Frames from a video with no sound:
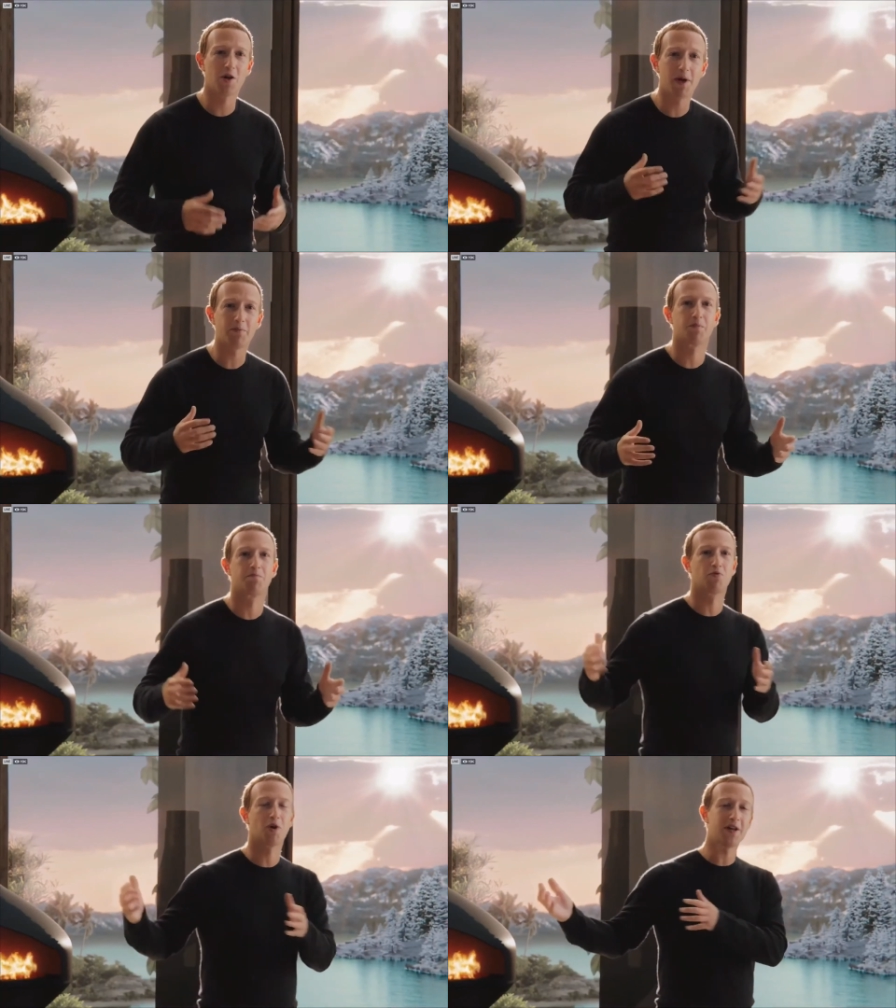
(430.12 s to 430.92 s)
You're going to be able
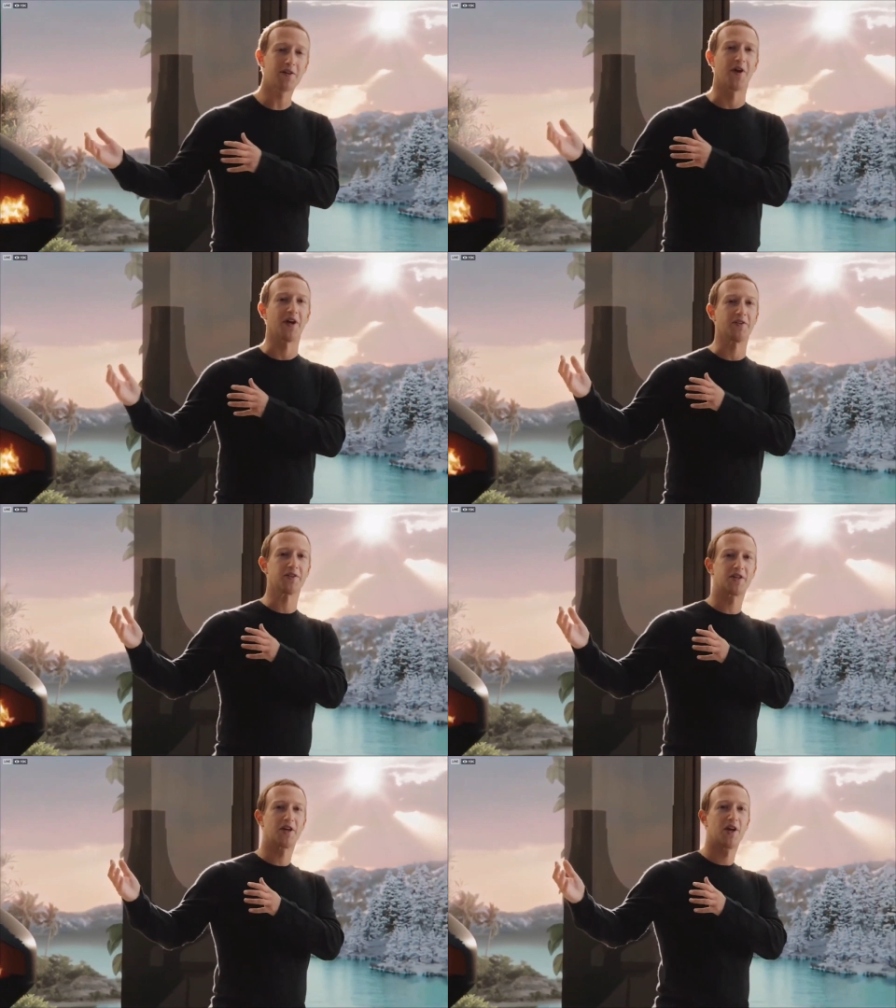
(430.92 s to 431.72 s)
to bring
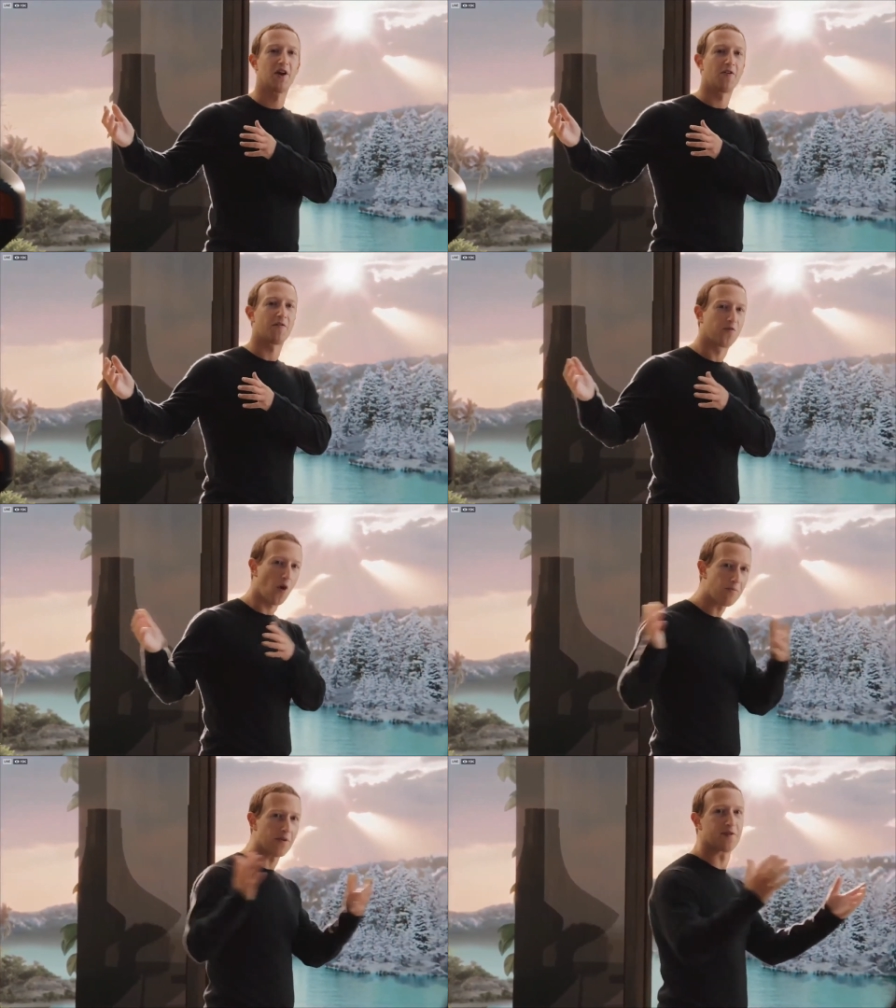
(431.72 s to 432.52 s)
things
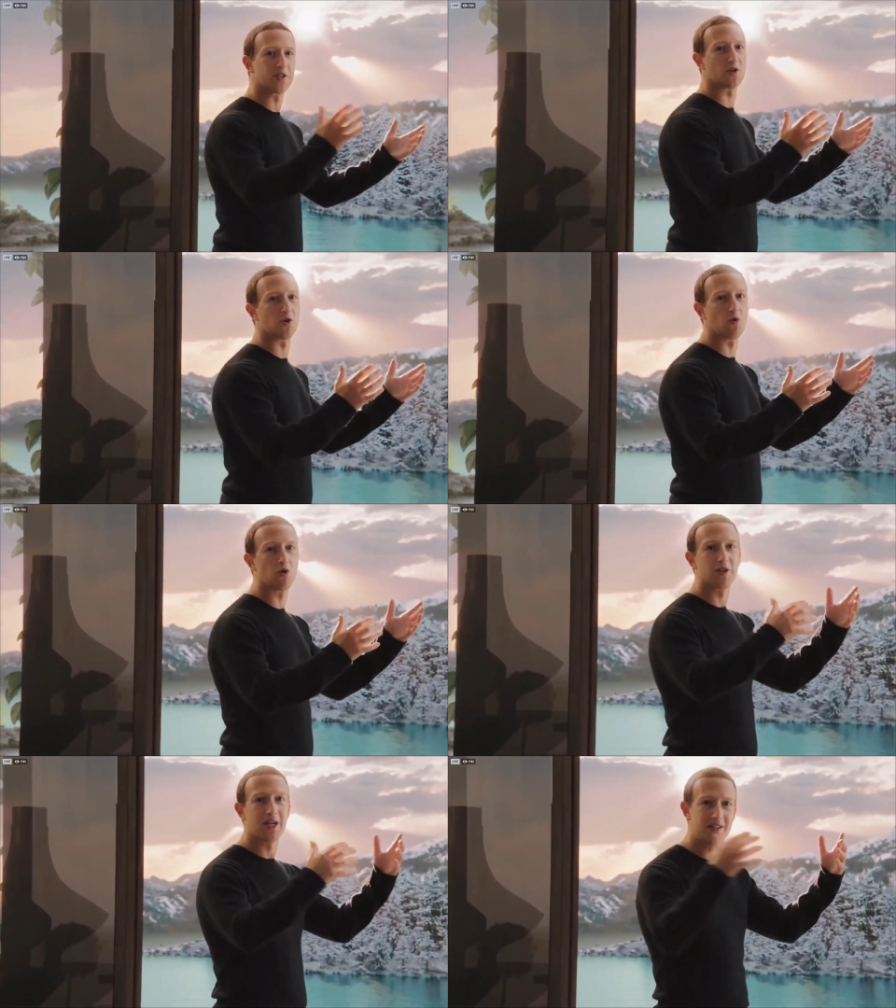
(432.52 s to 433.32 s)
from the physical
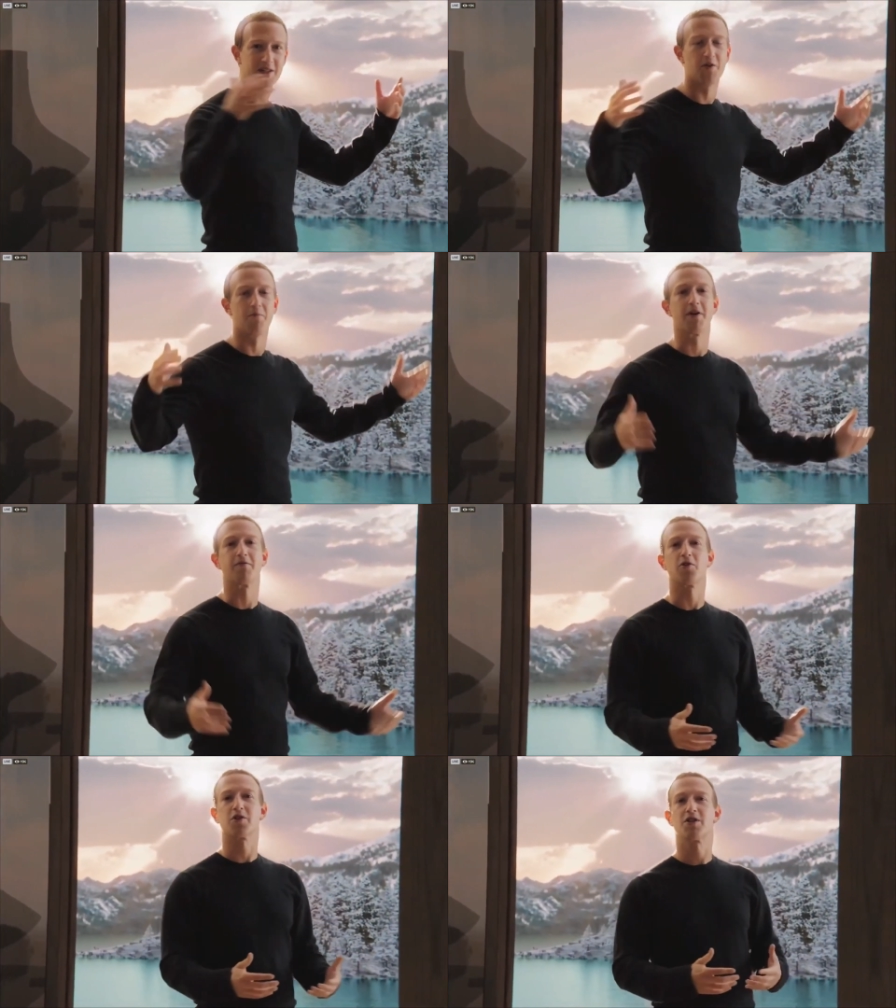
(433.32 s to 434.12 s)
world into the
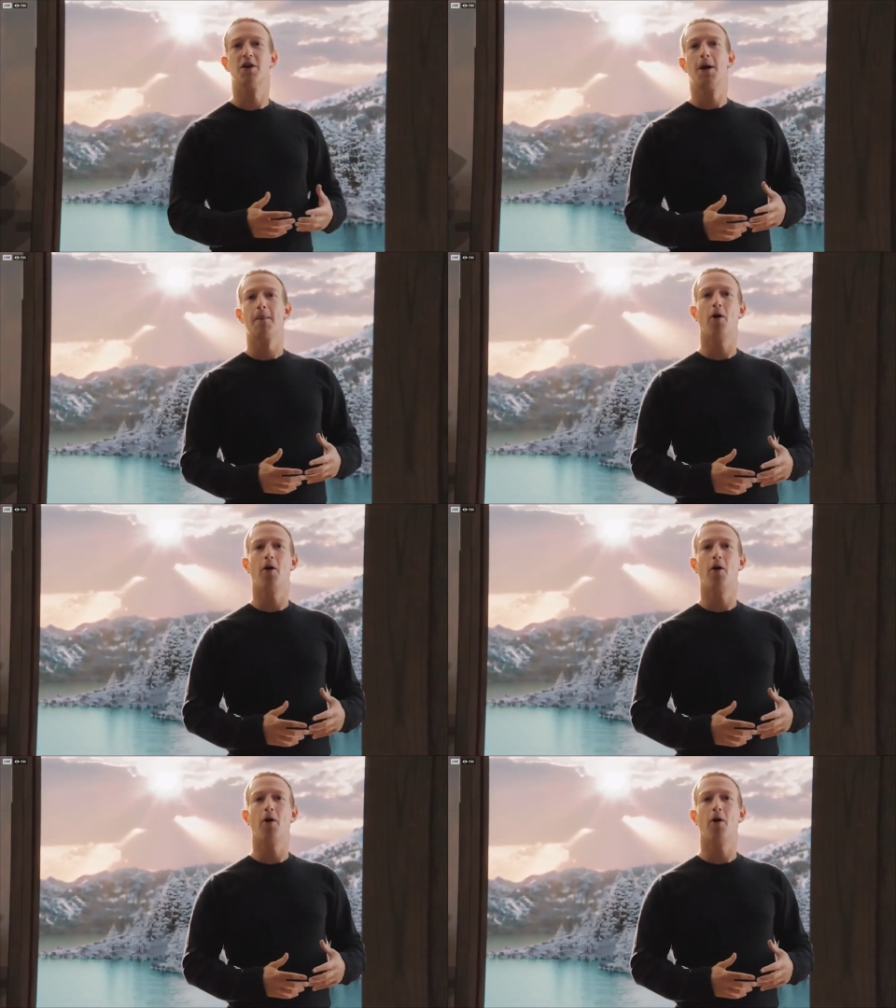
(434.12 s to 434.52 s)
metaverse.